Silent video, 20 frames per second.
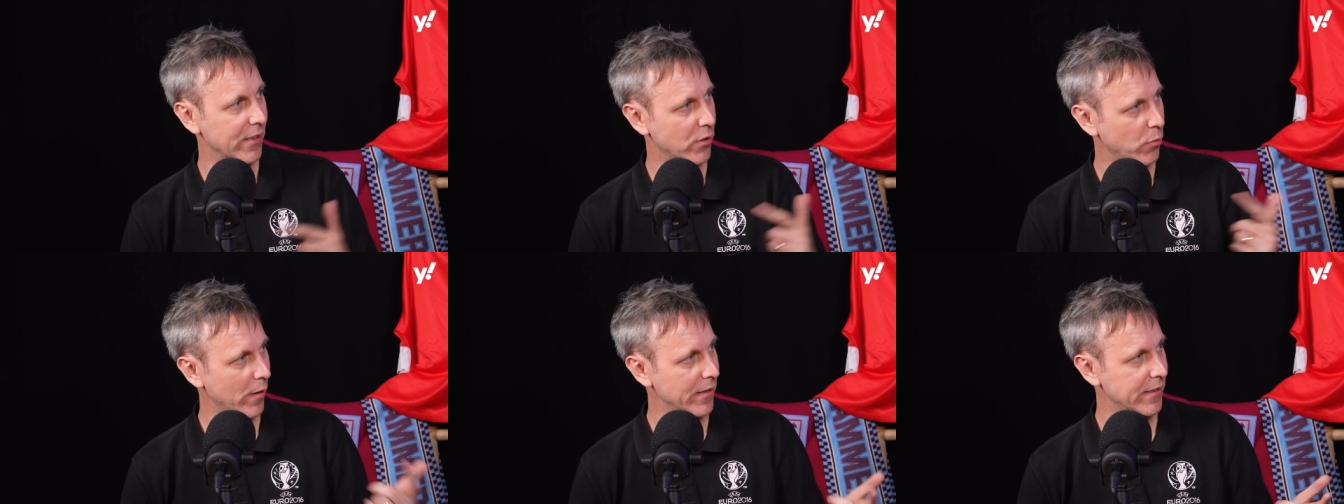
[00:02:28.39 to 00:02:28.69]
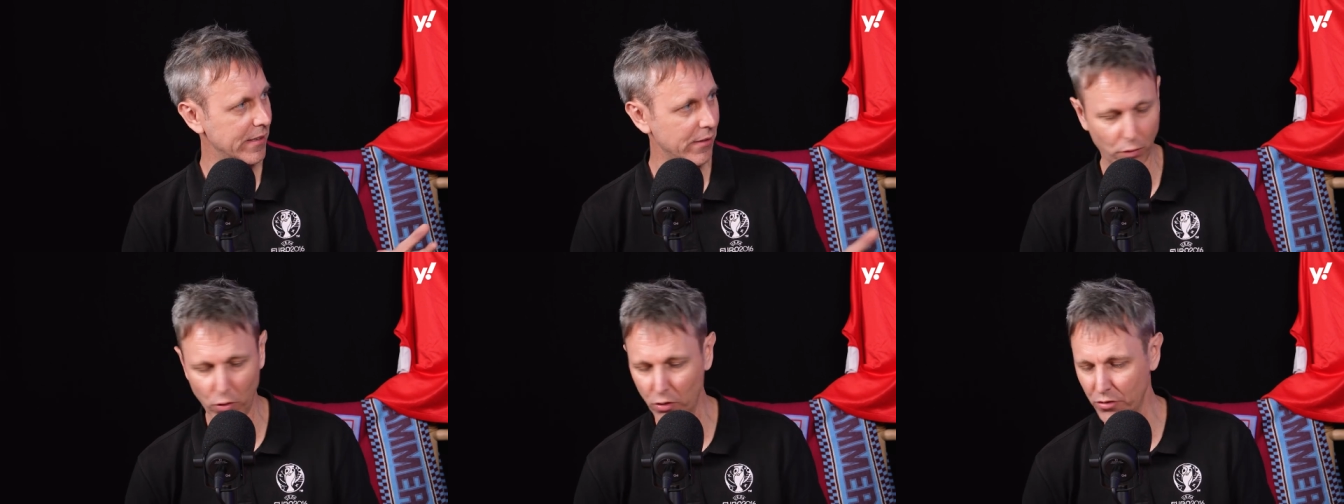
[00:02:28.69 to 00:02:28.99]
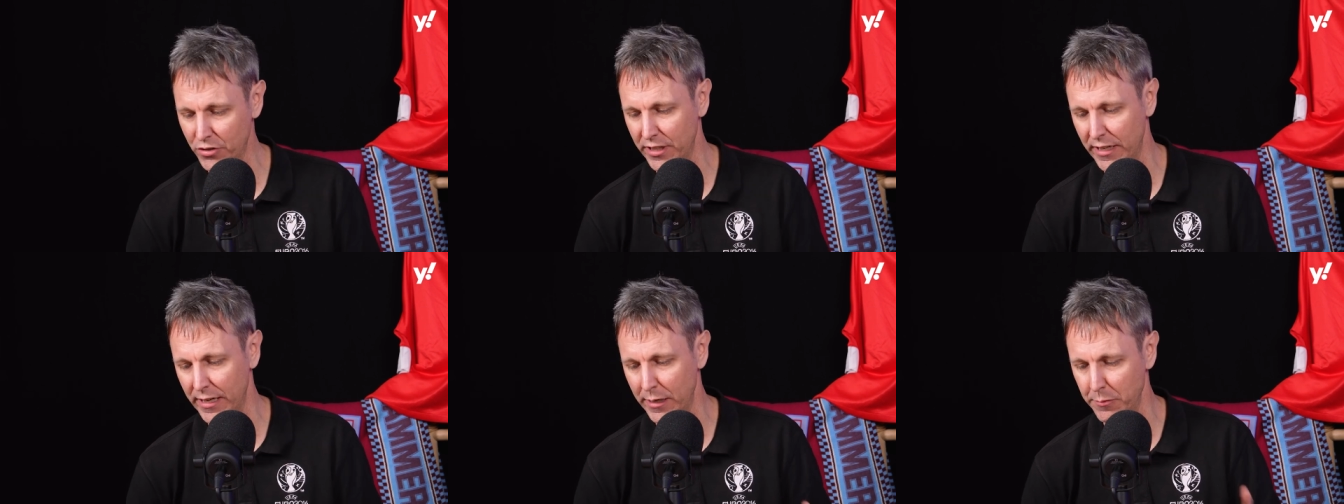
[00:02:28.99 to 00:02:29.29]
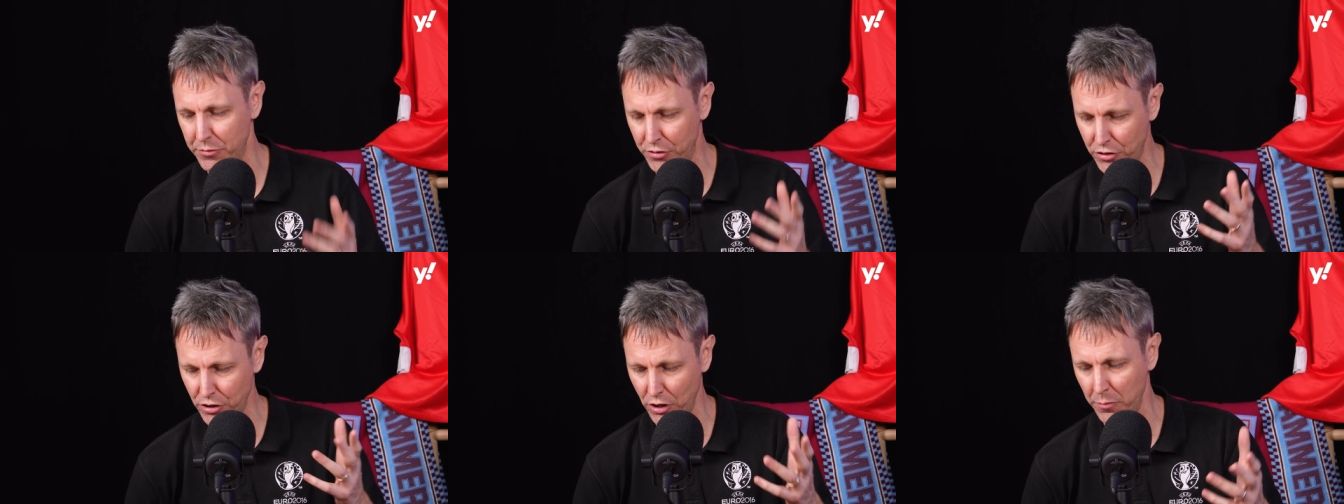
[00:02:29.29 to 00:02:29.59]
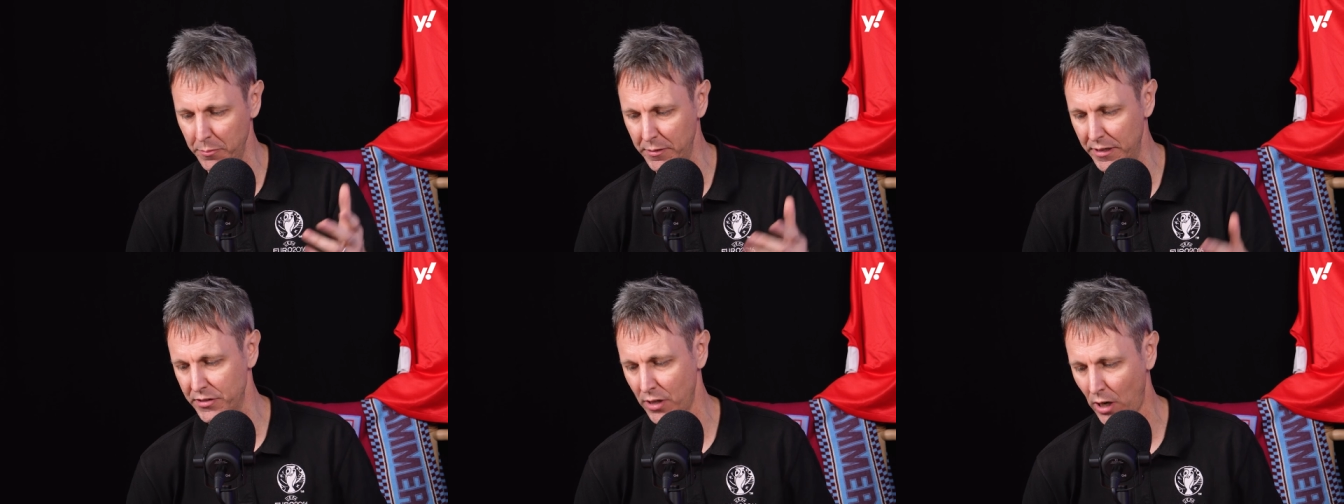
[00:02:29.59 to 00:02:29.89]
24 teams,
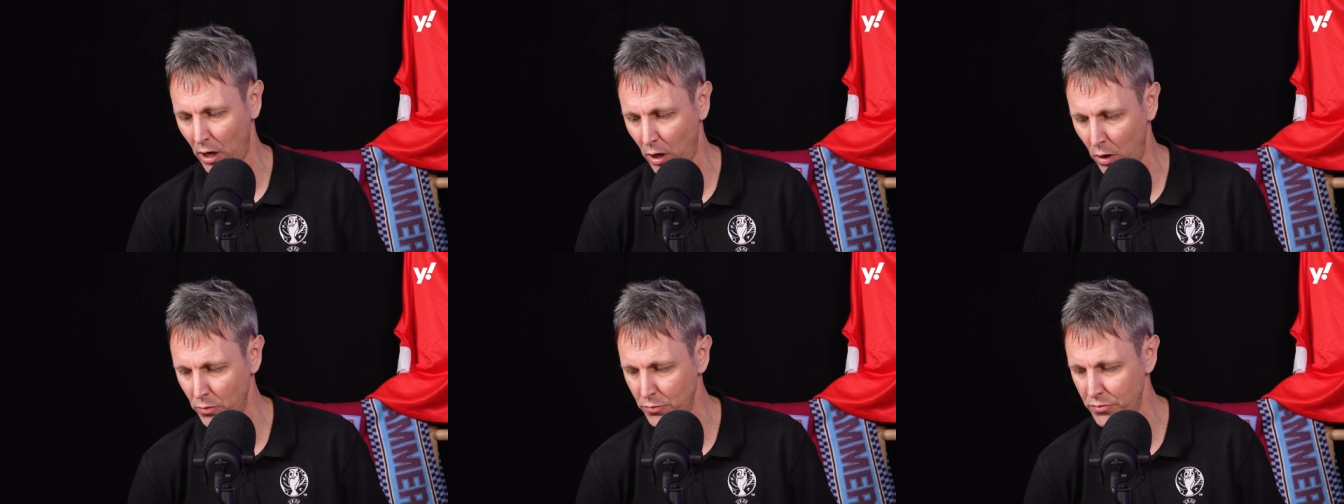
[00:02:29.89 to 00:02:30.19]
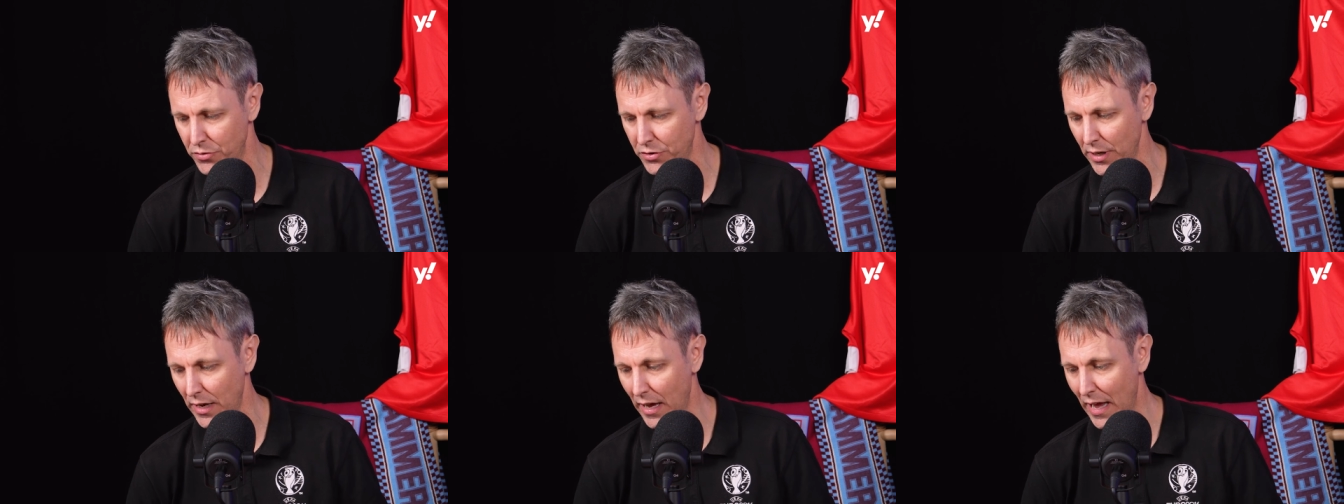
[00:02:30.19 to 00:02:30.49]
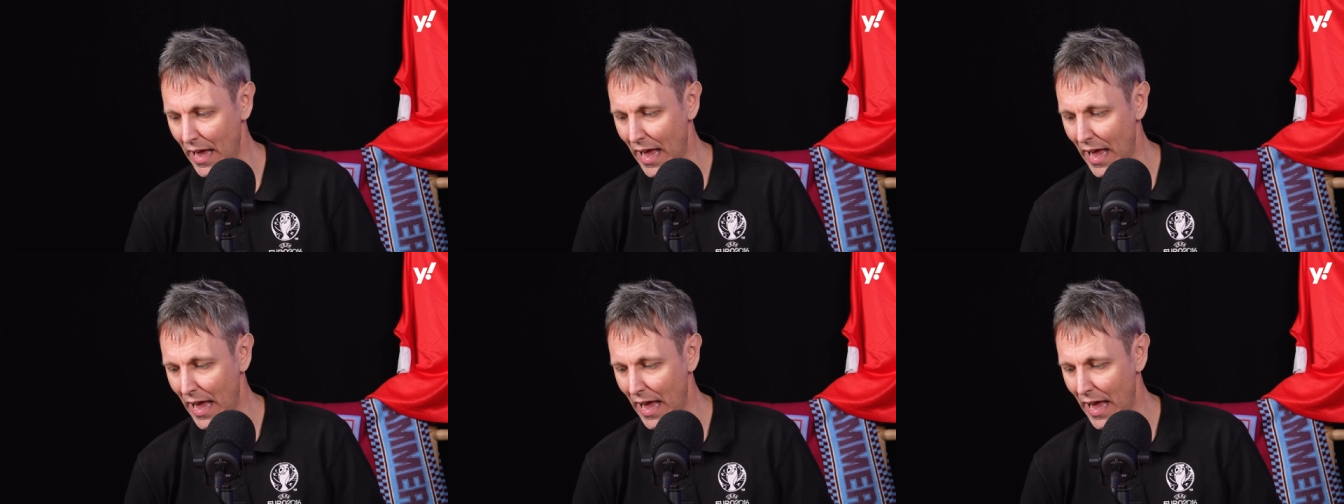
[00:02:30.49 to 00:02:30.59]
Germany is the host,